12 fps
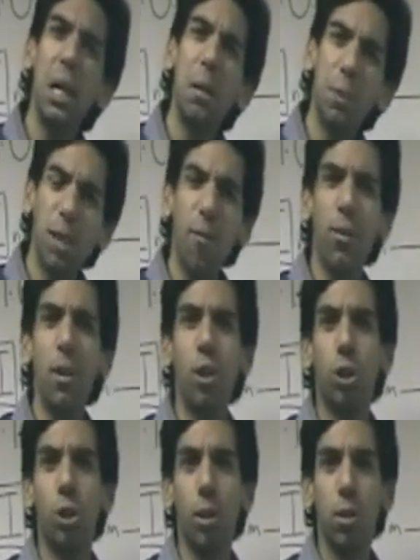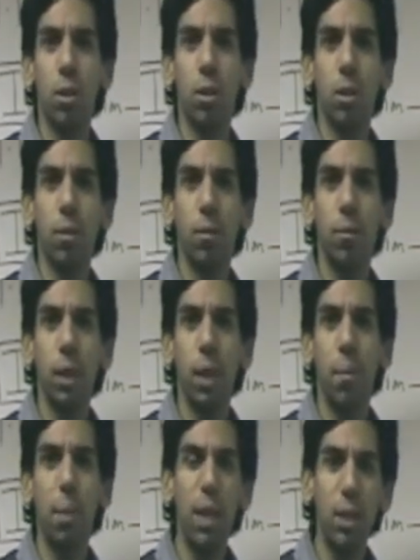definitions,
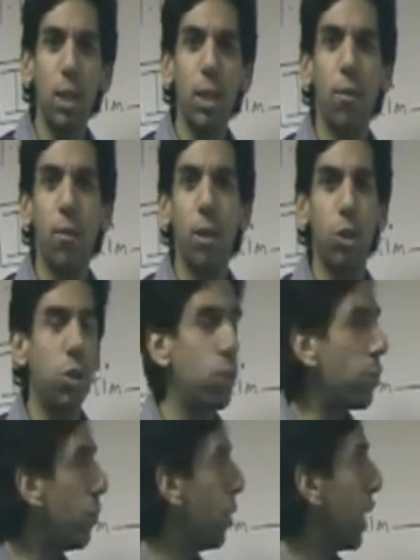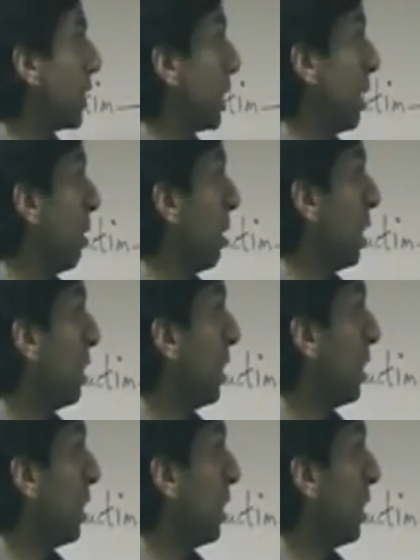basic definitions for, let's say in this